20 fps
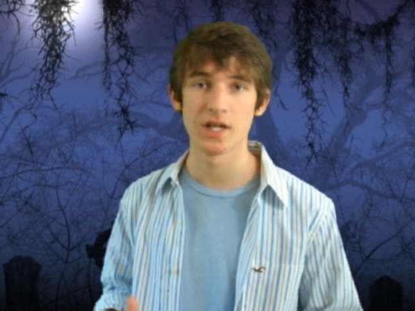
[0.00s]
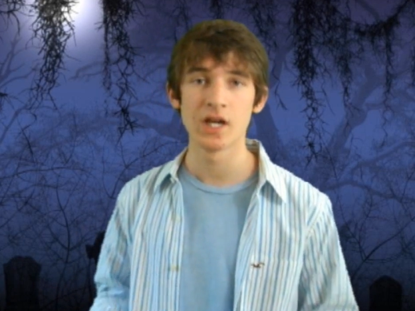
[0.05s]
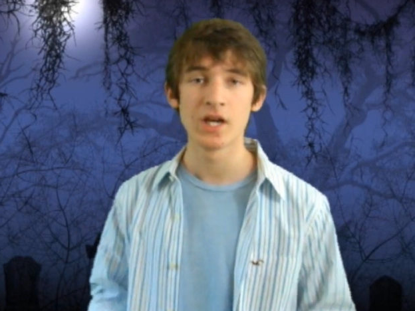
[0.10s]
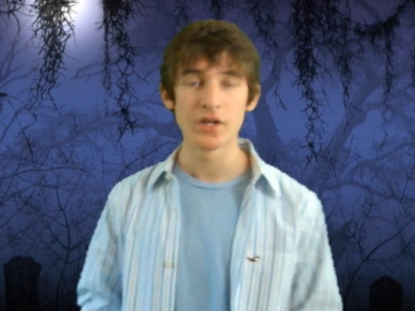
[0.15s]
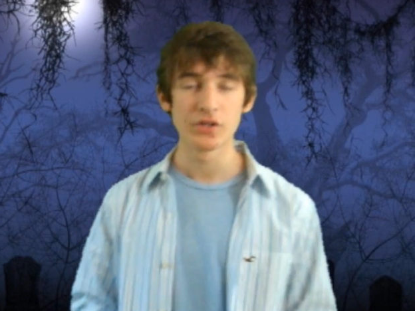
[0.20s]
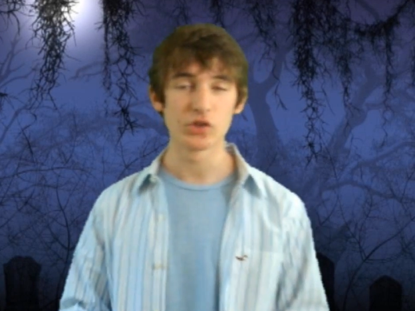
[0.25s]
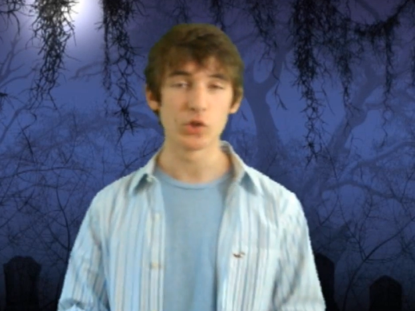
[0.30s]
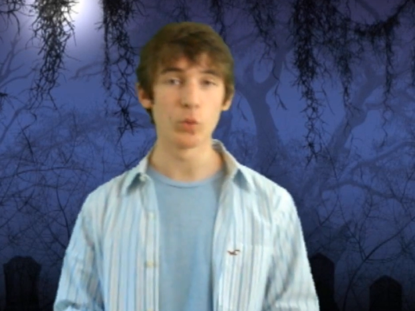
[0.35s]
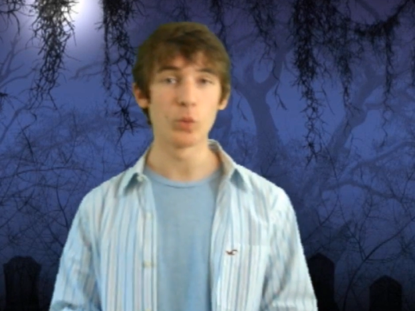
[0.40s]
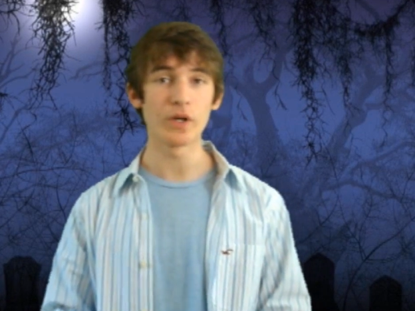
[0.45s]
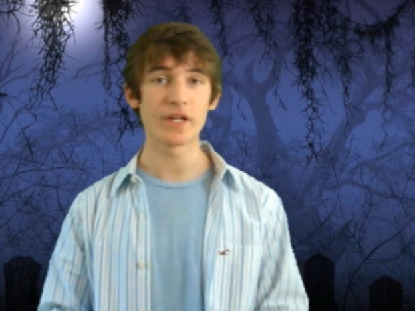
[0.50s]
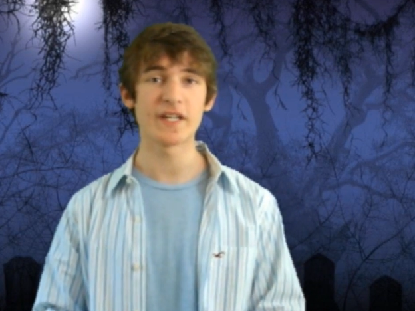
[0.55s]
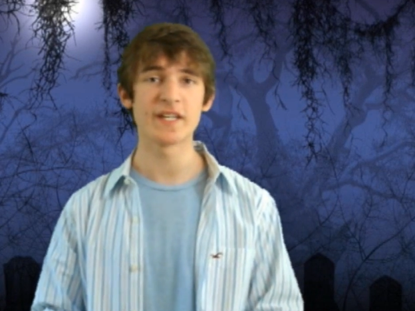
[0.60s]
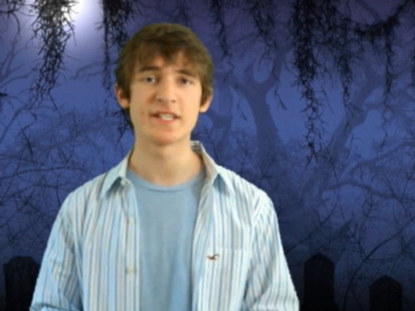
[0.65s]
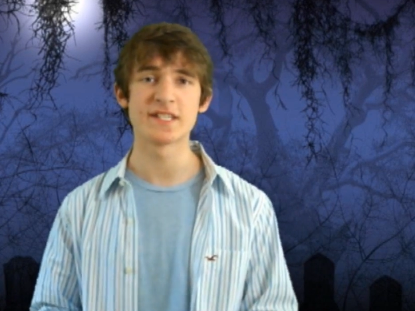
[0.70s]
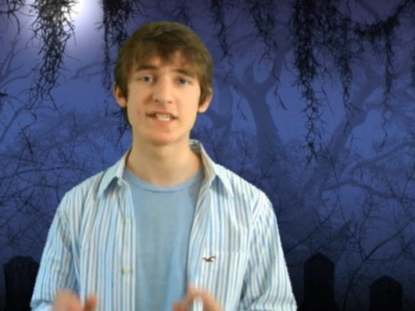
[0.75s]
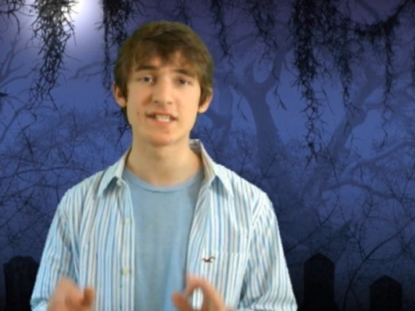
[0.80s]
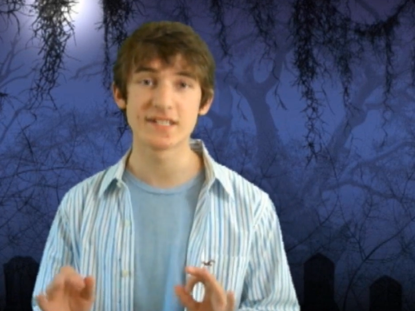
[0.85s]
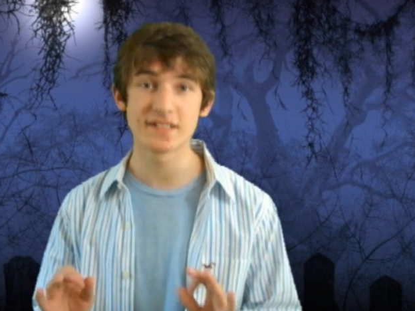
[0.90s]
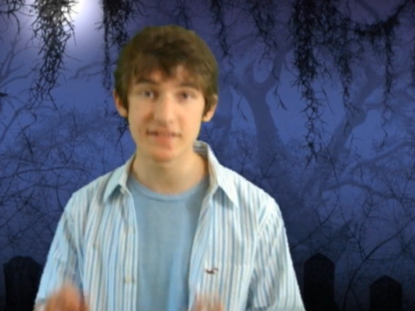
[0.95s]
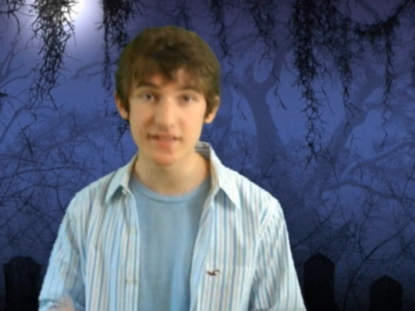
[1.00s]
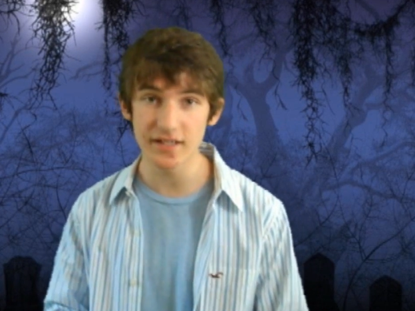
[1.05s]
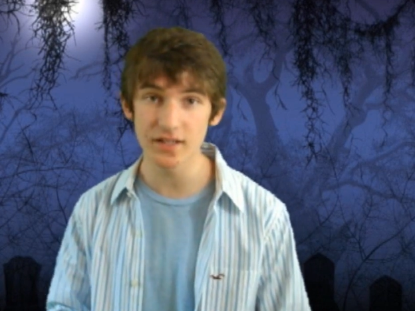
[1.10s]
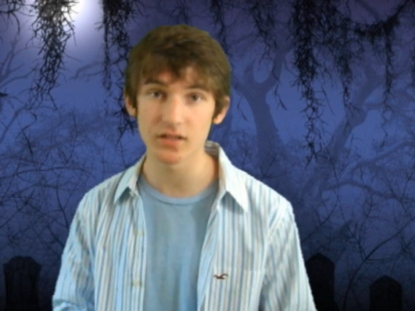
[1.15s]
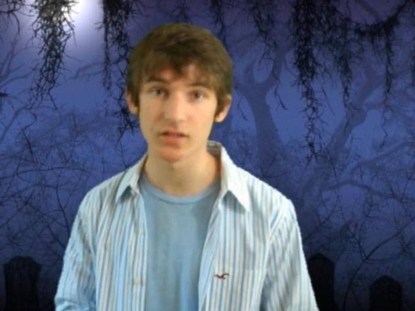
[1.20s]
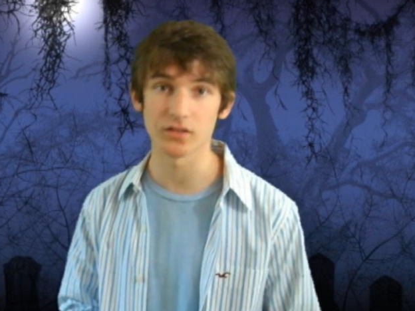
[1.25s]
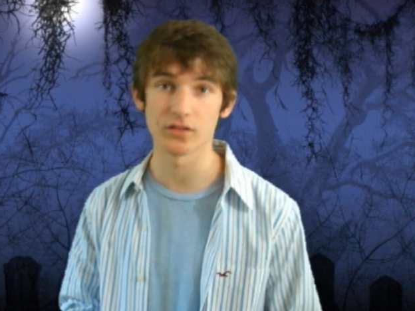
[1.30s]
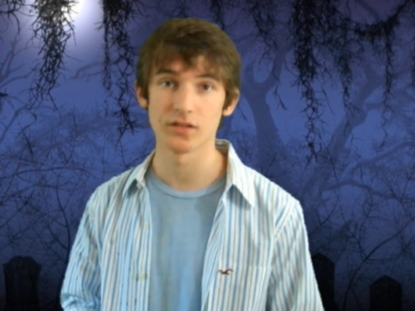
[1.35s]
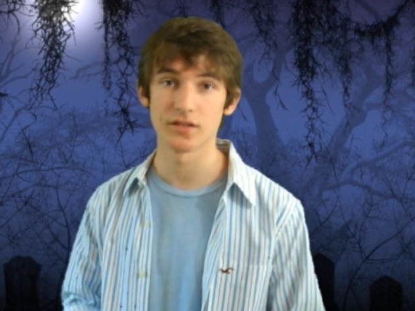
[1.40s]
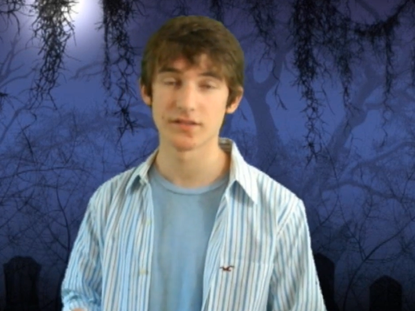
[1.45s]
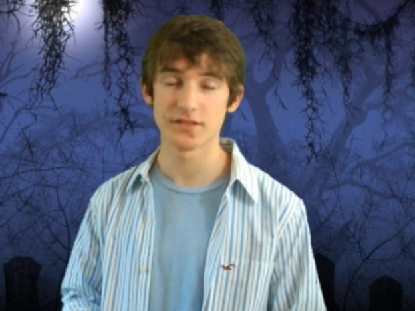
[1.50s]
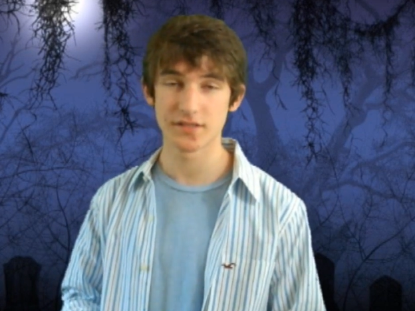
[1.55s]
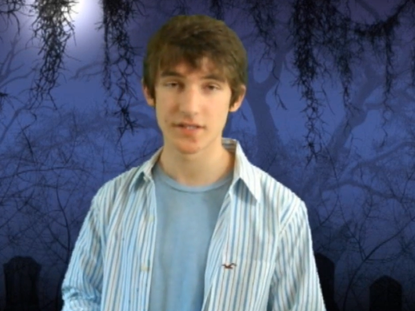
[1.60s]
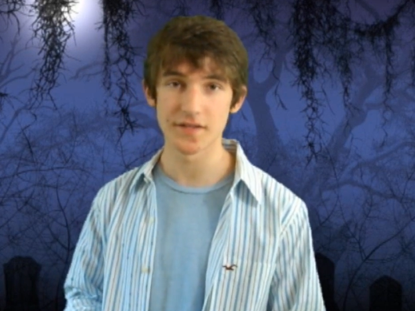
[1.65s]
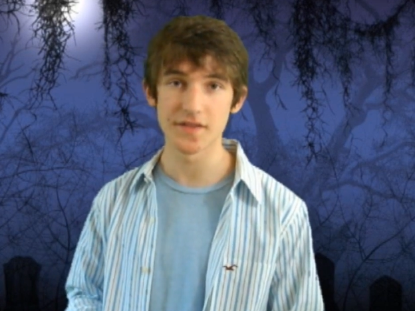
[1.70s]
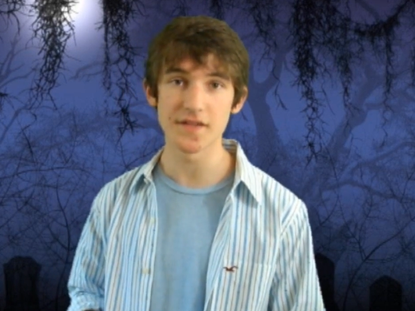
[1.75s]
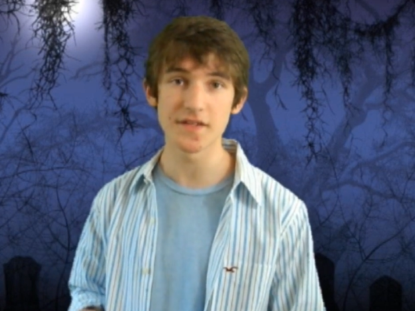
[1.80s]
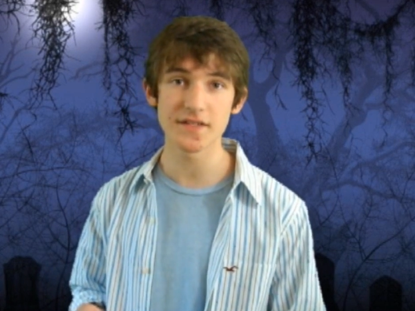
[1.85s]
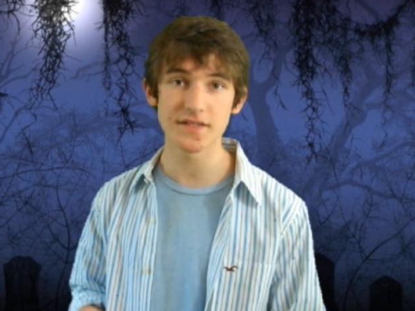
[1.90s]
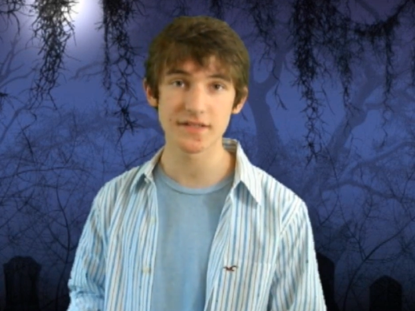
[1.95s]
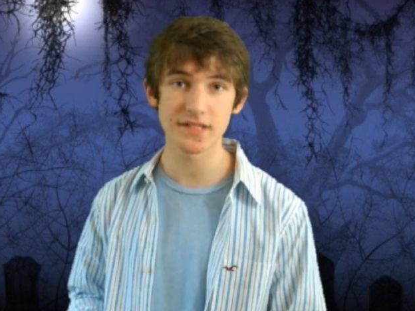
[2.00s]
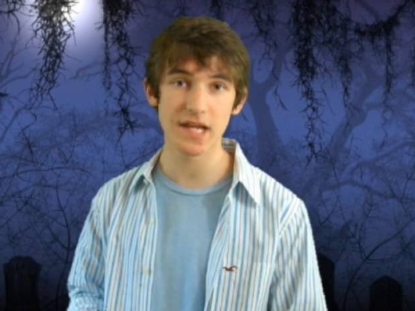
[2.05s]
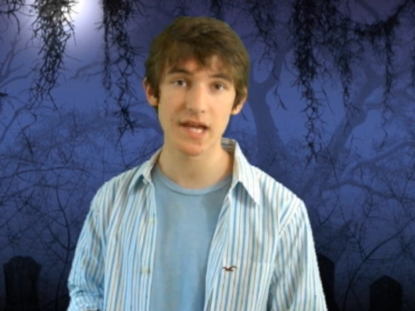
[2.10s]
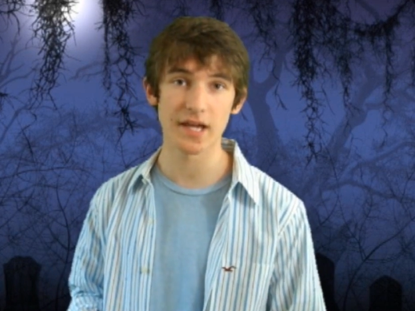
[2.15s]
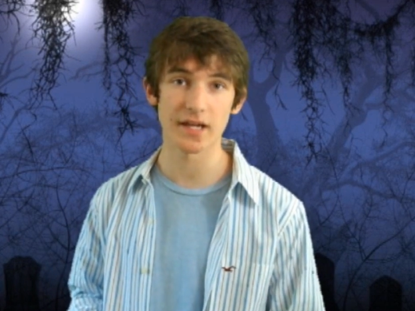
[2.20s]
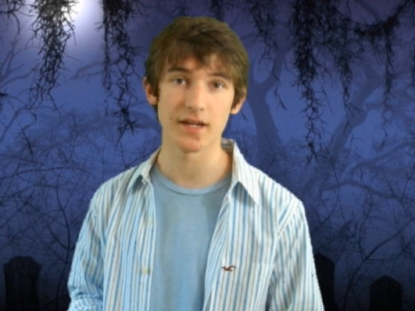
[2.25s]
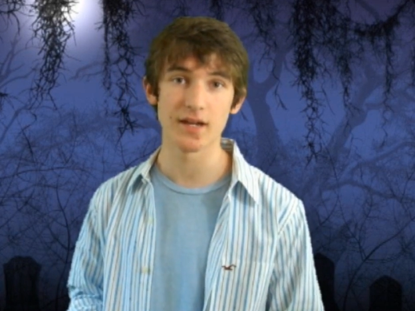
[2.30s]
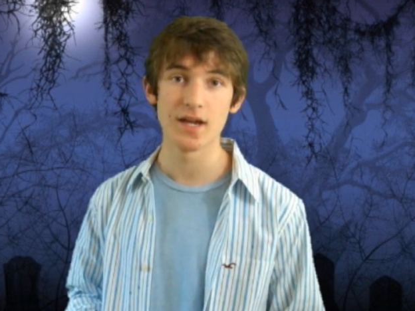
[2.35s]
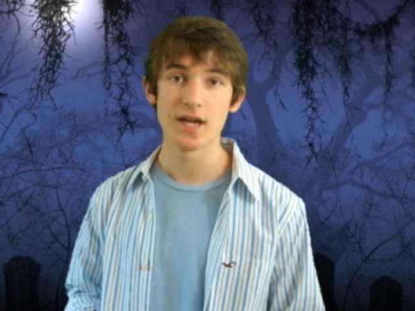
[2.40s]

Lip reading: the Wiccans still, to this day,